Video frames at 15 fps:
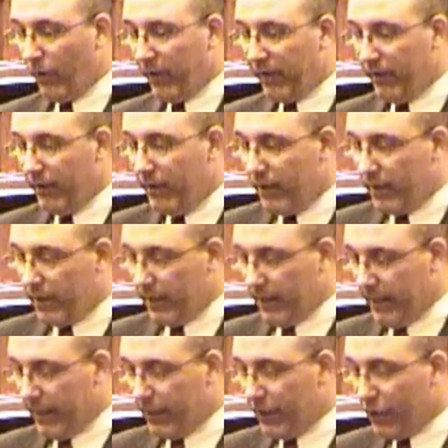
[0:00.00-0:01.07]
with
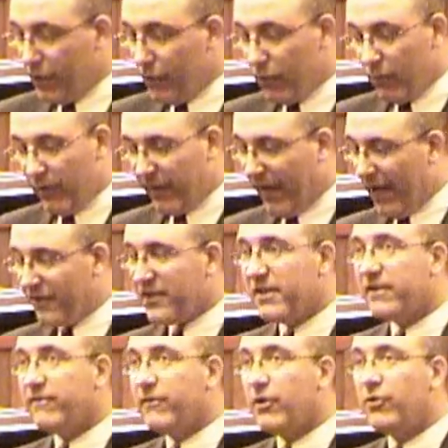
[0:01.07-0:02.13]
uh, new
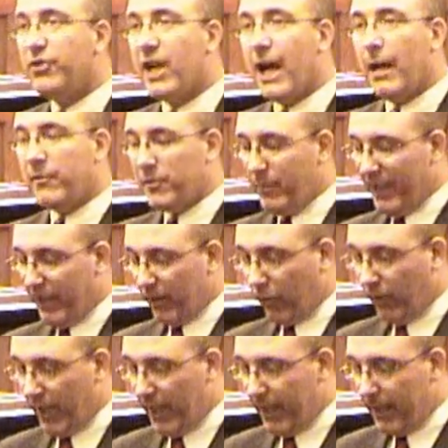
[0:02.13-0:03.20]
thousands of new jobs
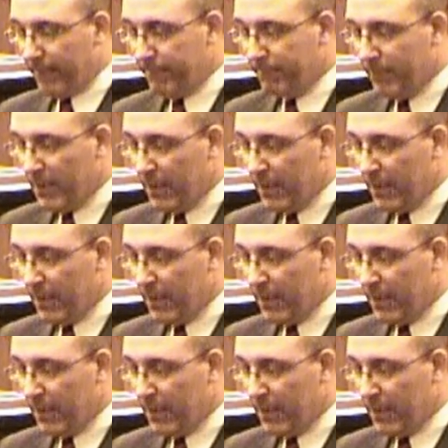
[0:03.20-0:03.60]
being created.